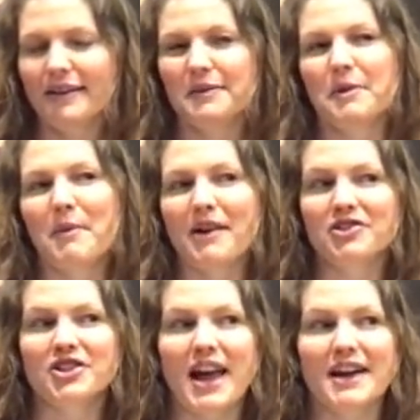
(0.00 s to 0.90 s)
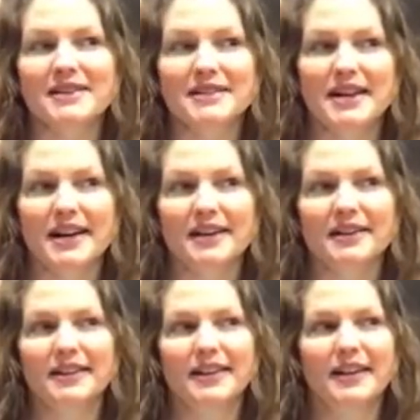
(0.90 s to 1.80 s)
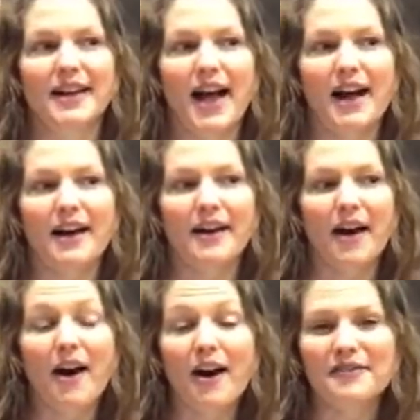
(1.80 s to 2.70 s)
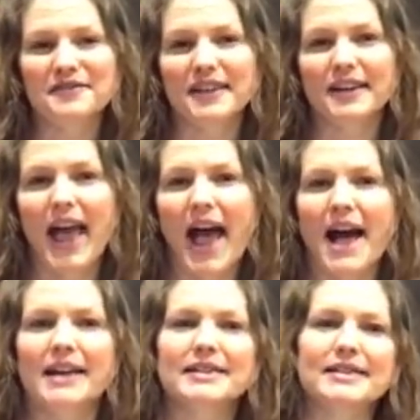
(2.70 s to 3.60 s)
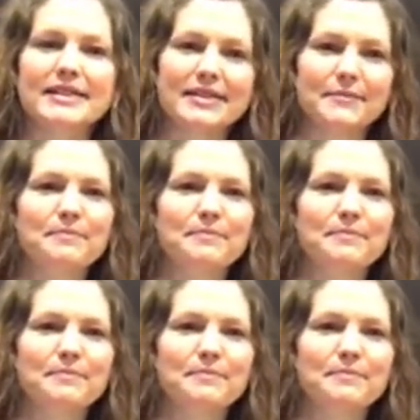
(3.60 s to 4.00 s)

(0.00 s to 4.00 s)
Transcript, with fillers: Anyway, Mount Shasta often has...